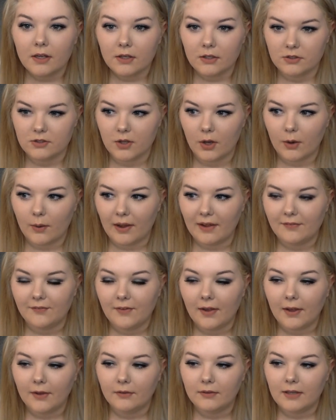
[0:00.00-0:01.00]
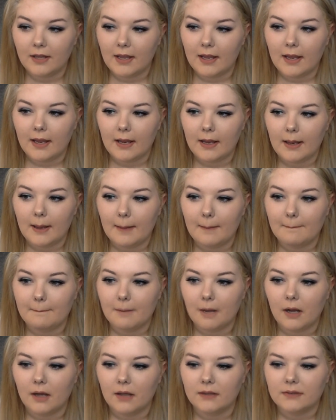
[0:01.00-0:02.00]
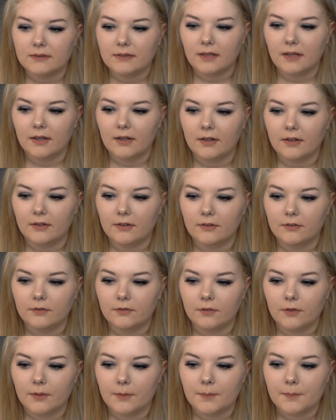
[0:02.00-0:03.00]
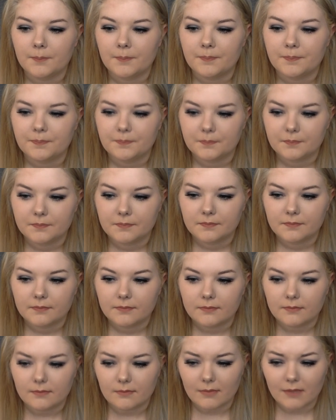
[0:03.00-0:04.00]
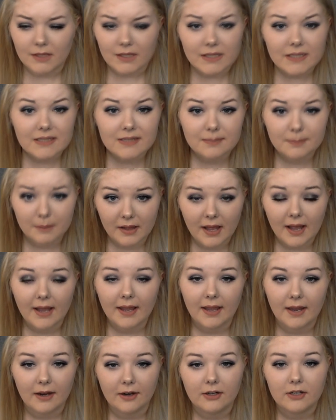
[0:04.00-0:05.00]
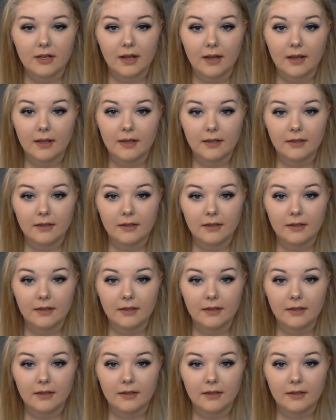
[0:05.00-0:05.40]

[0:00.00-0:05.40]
So I found a box of splat hair dye